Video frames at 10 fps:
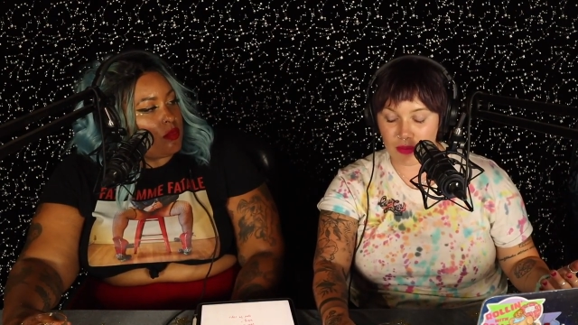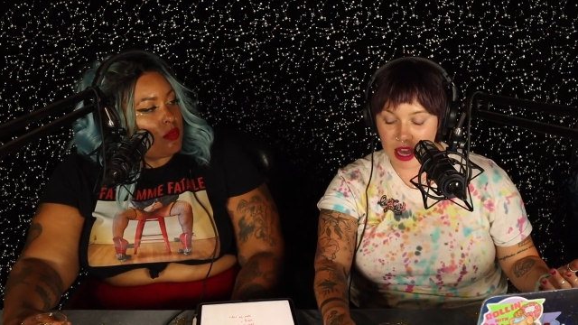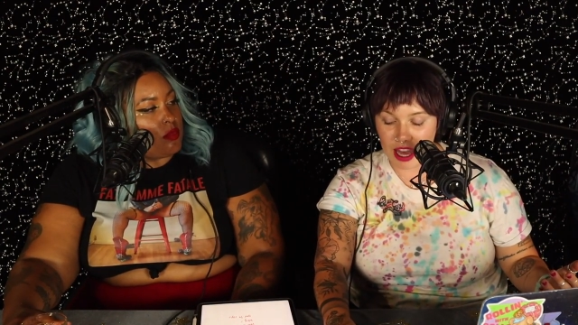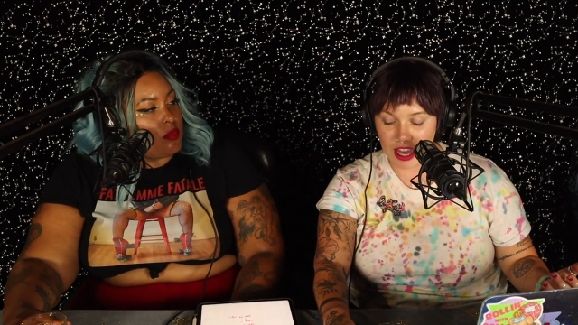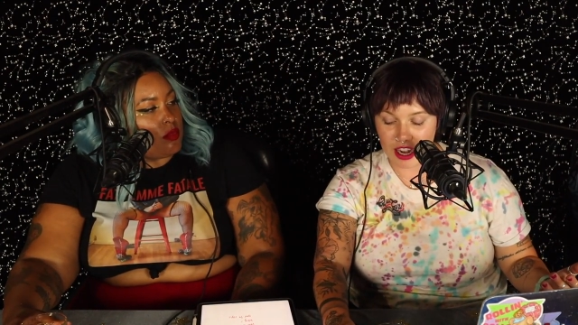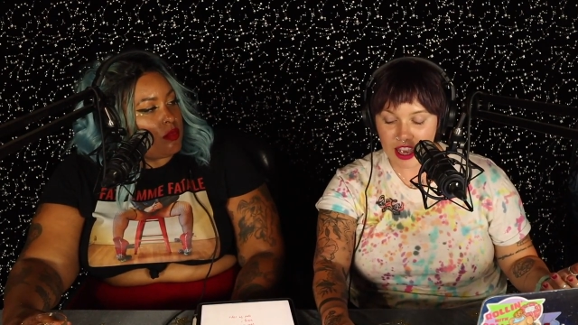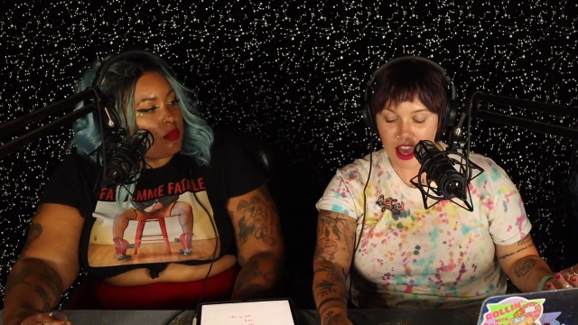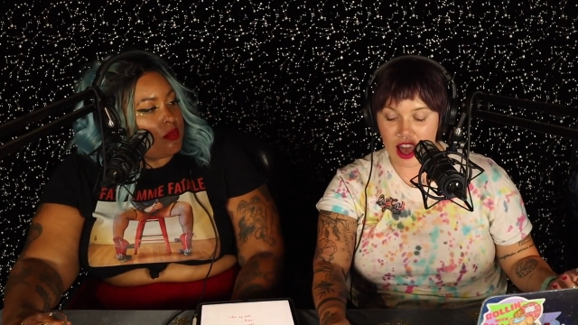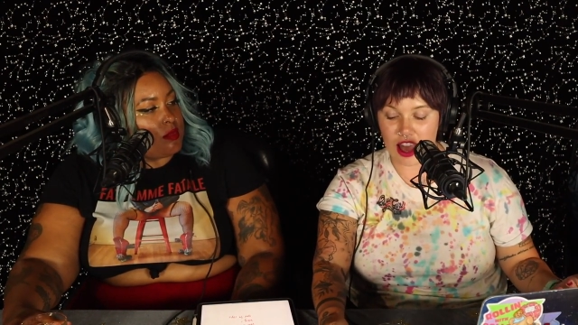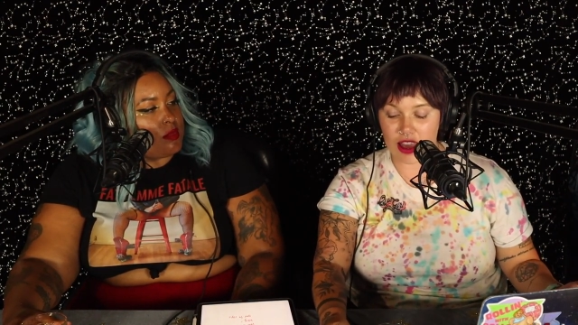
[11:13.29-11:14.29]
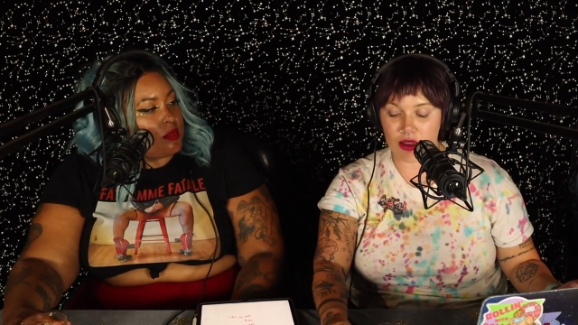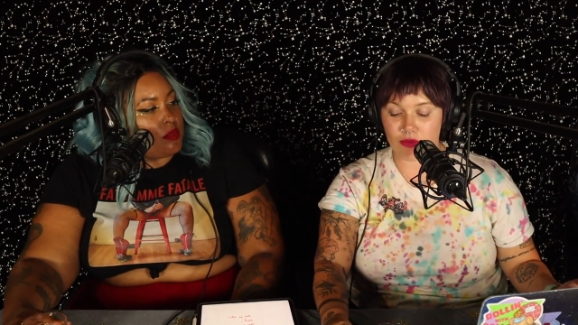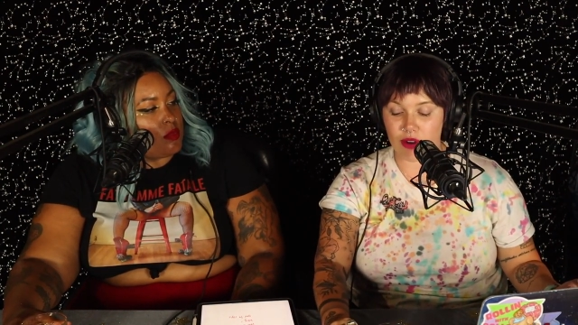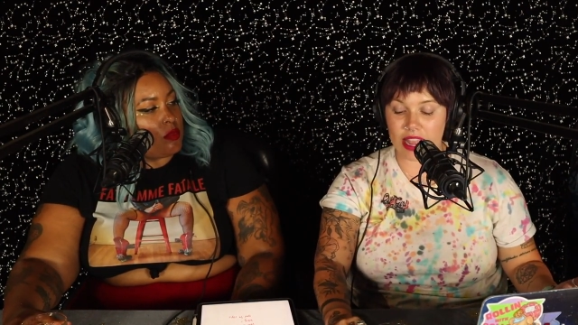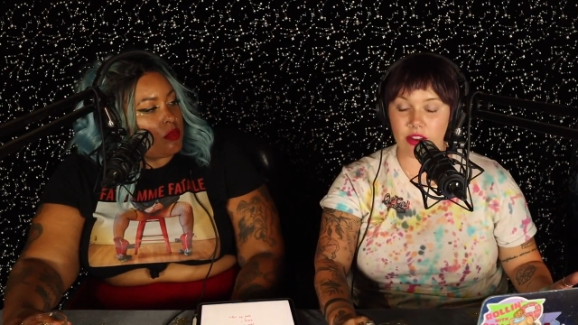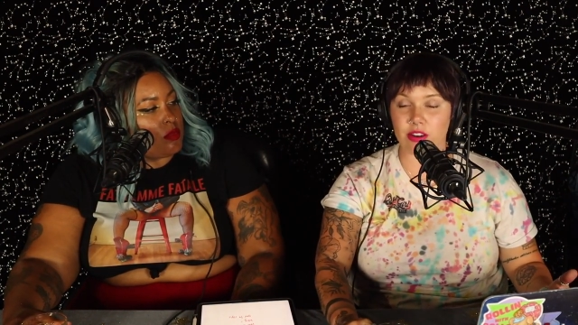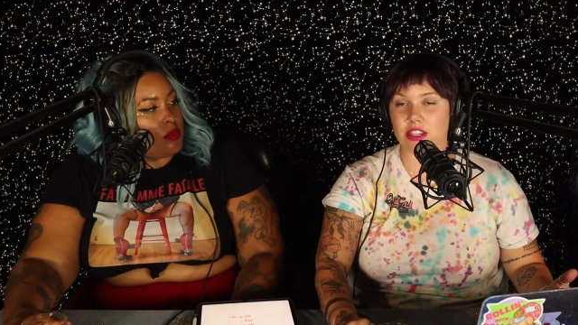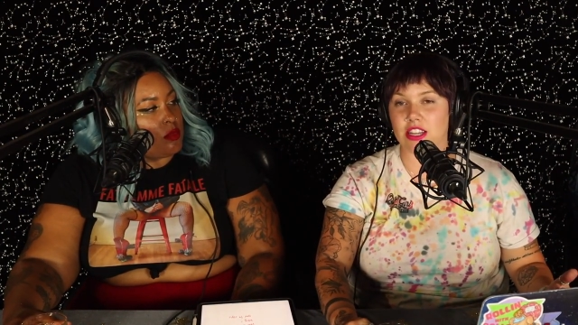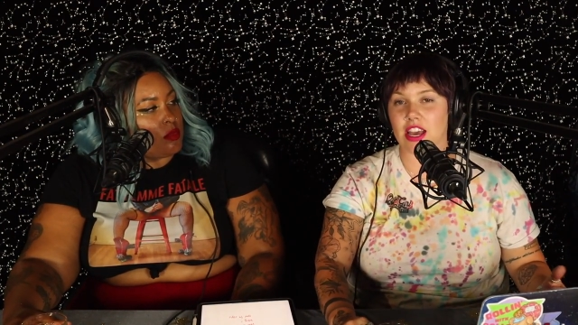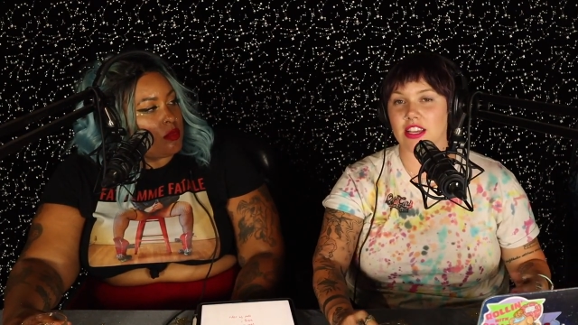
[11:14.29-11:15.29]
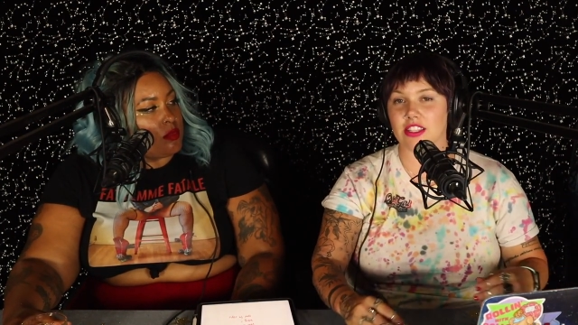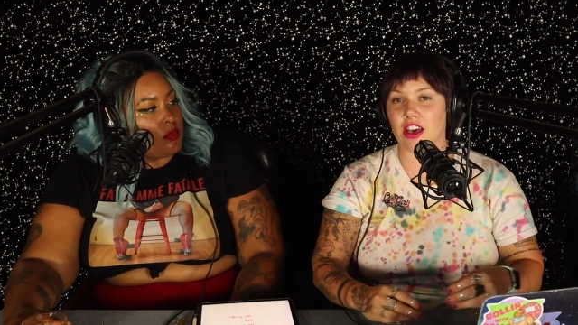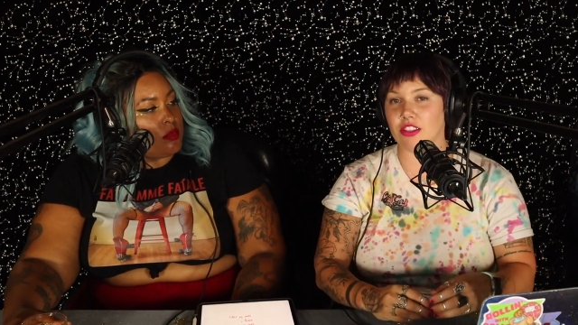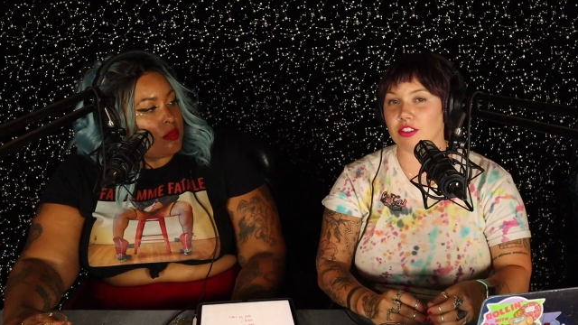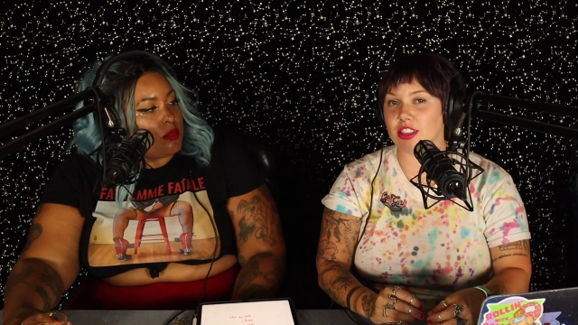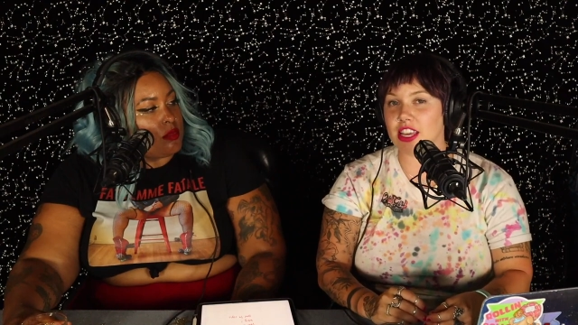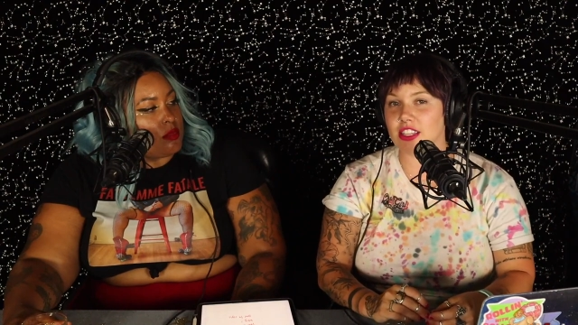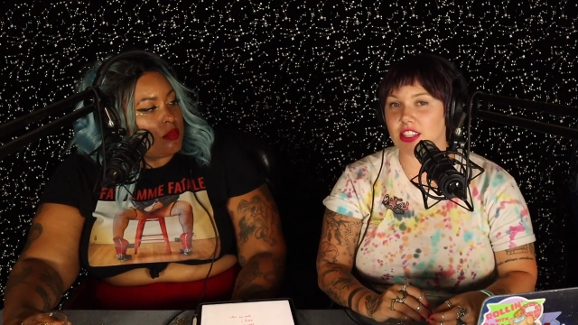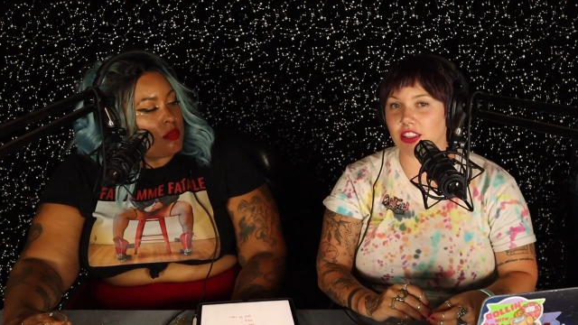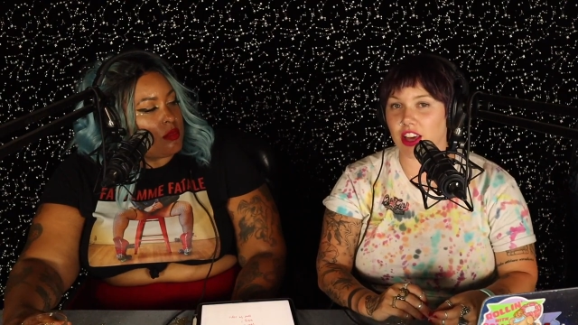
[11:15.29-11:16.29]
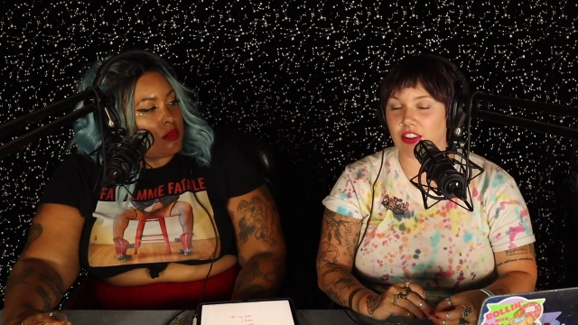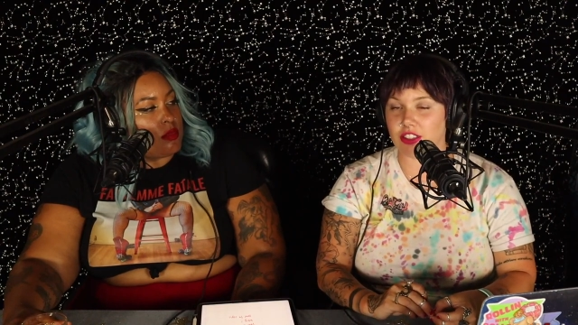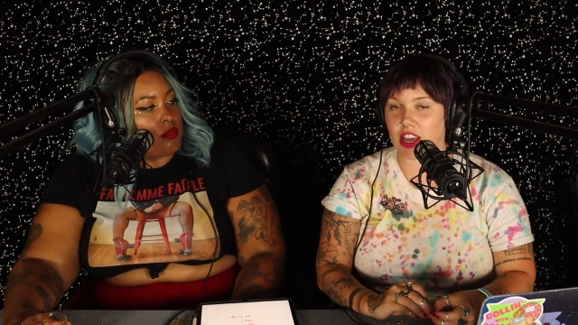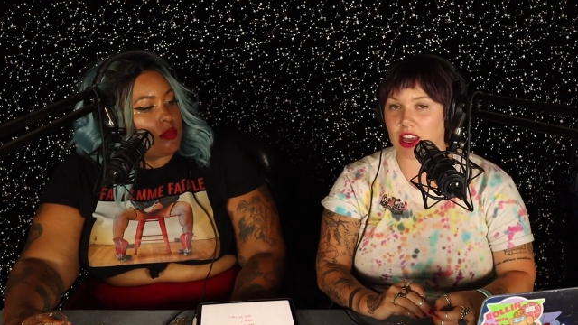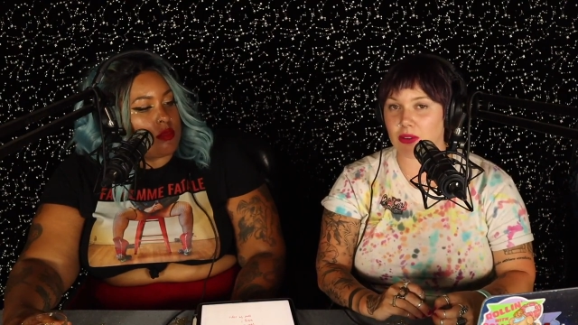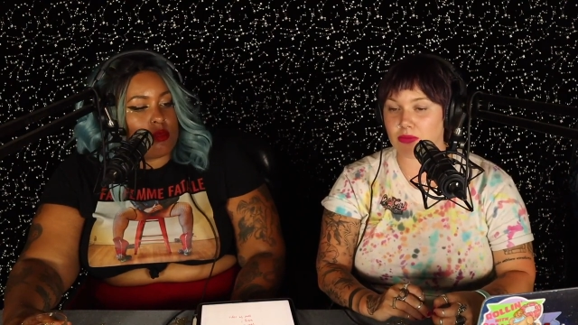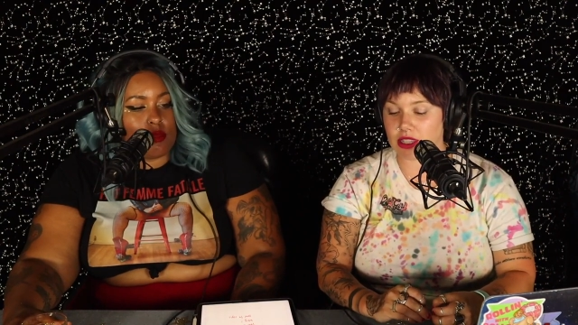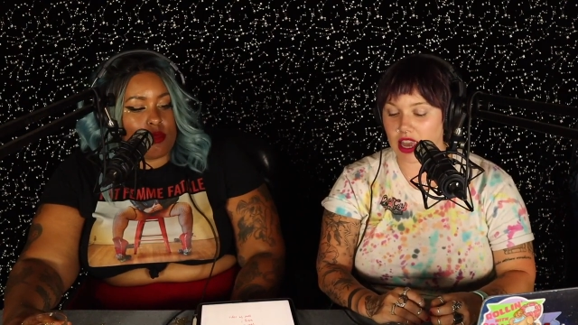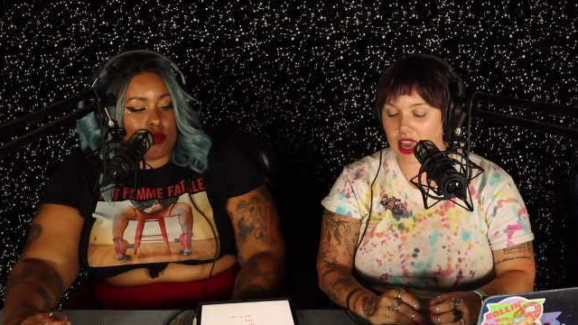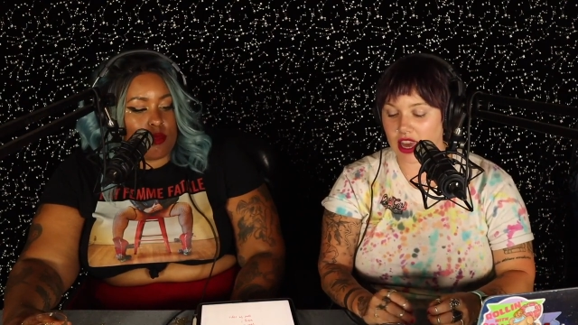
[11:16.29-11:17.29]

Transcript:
Speaker 1: but I prioritize other things a lot of times, mm-hmm.